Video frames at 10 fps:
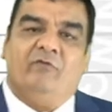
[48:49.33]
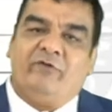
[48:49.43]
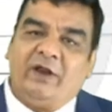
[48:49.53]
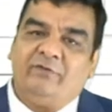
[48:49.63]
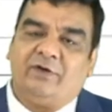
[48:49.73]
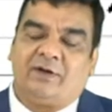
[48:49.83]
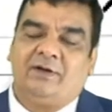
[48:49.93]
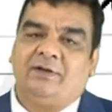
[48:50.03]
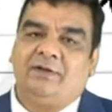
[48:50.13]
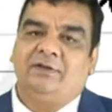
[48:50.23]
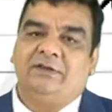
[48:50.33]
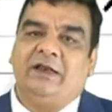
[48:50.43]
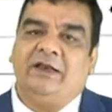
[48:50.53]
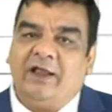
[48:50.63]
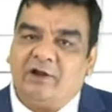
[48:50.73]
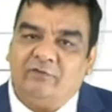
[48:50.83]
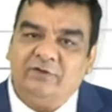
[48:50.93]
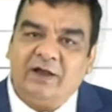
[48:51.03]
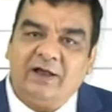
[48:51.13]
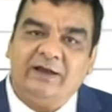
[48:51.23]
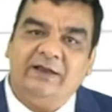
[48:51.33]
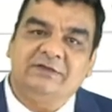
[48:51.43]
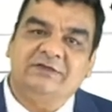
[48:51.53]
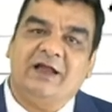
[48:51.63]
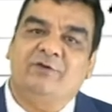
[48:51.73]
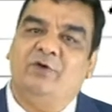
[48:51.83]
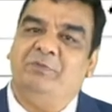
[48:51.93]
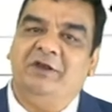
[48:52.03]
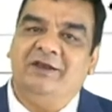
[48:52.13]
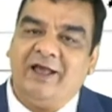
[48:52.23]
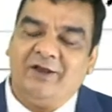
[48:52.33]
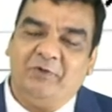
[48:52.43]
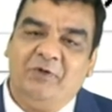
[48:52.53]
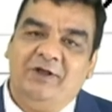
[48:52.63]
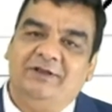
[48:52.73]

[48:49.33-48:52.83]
Whenever the neck of the hernial sac would be narrow,